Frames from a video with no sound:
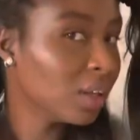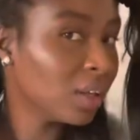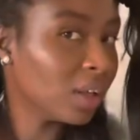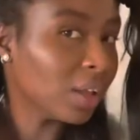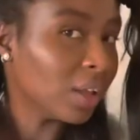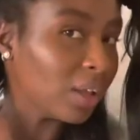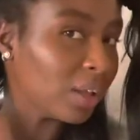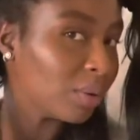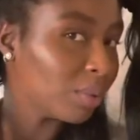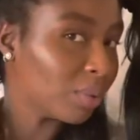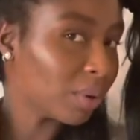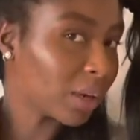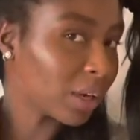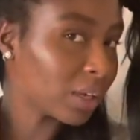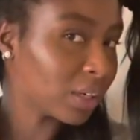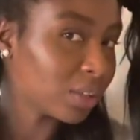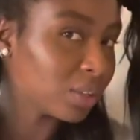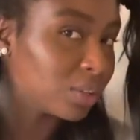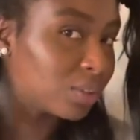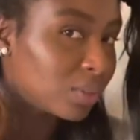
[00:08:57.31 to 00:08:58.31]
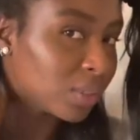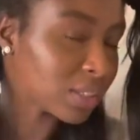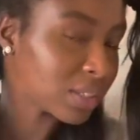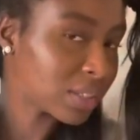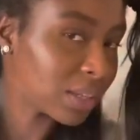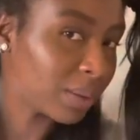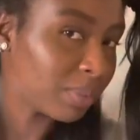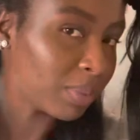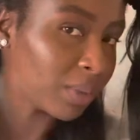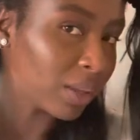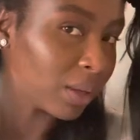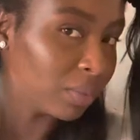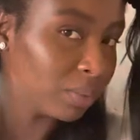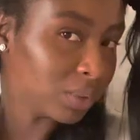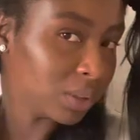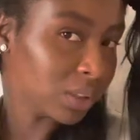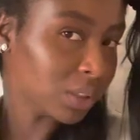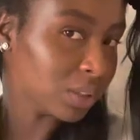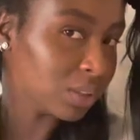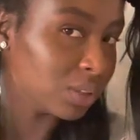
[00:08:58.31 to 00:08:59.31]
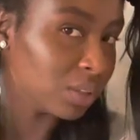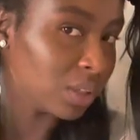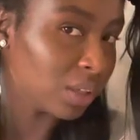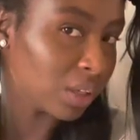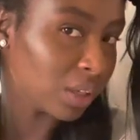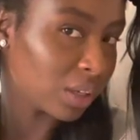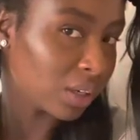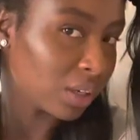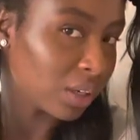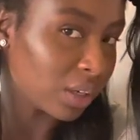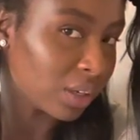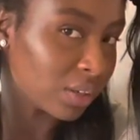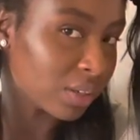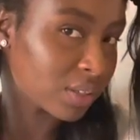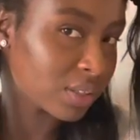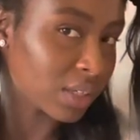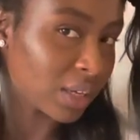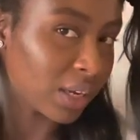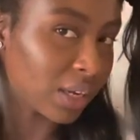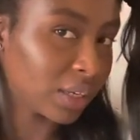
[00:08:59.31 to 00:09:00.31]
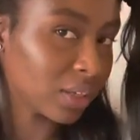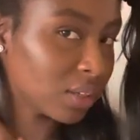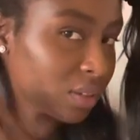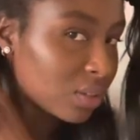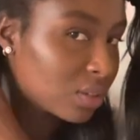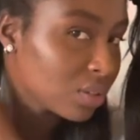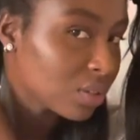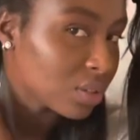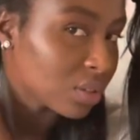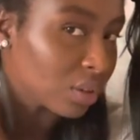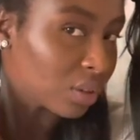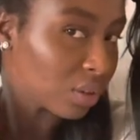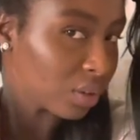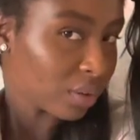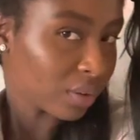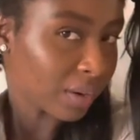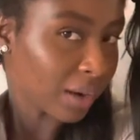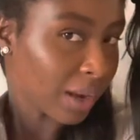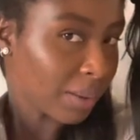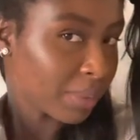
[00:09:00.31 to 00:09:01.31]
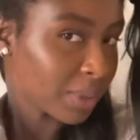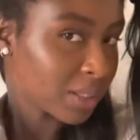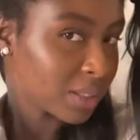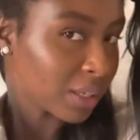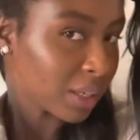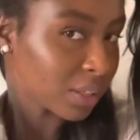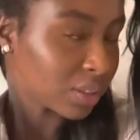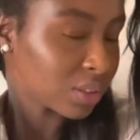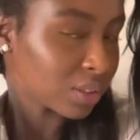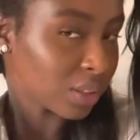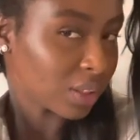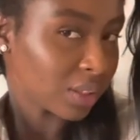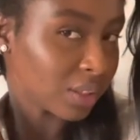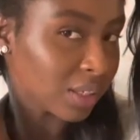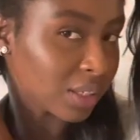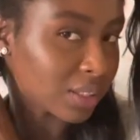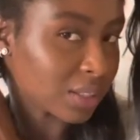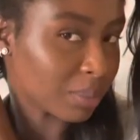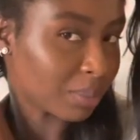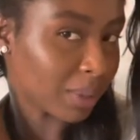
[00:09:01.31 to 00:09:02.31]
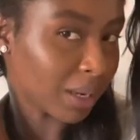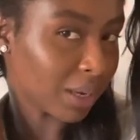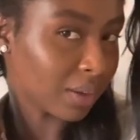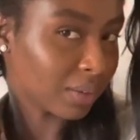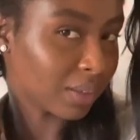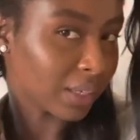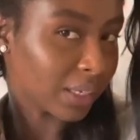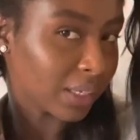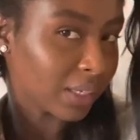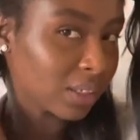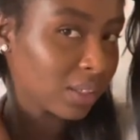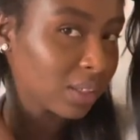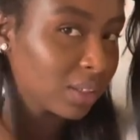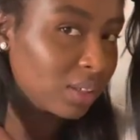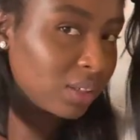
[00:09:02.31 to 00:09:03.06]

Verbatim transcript: And we're gonna do the same thing we did to the other side. So grab a section that's about like